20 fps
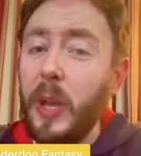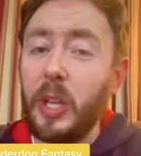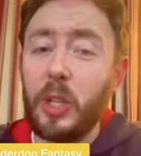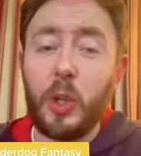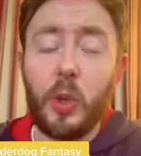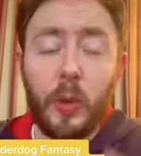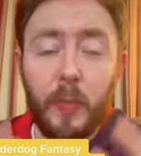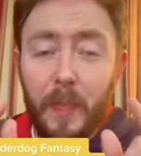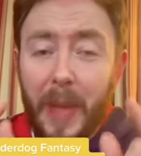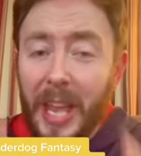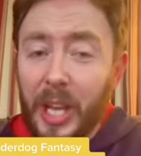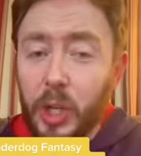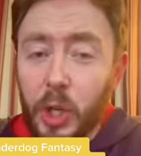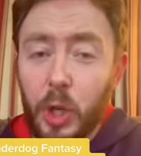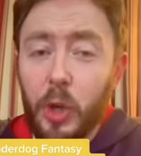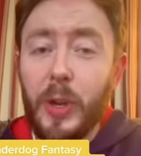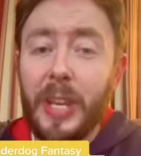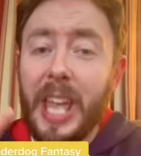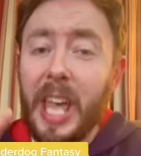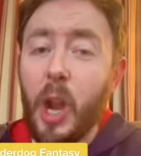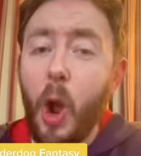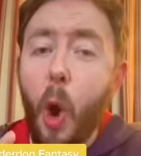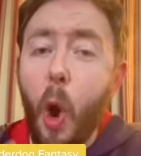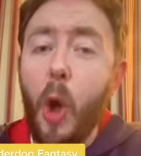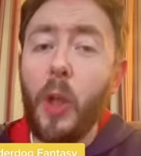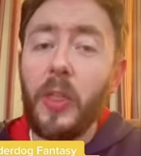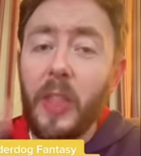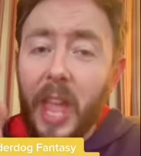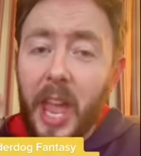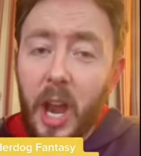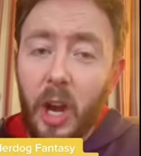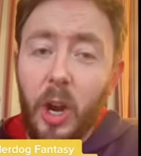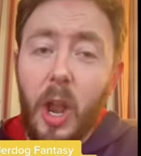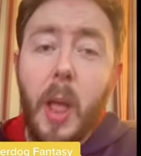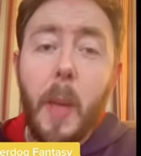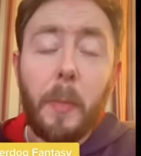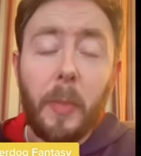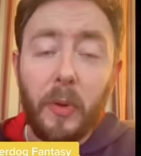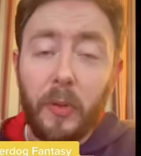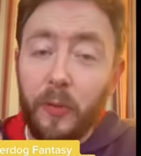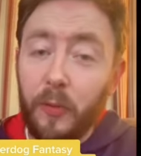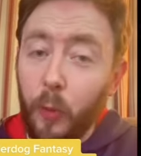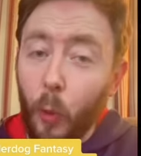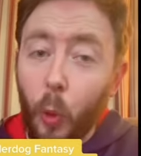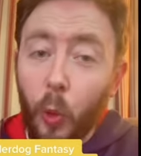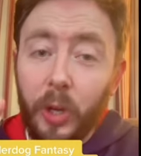so you make sure you get on there before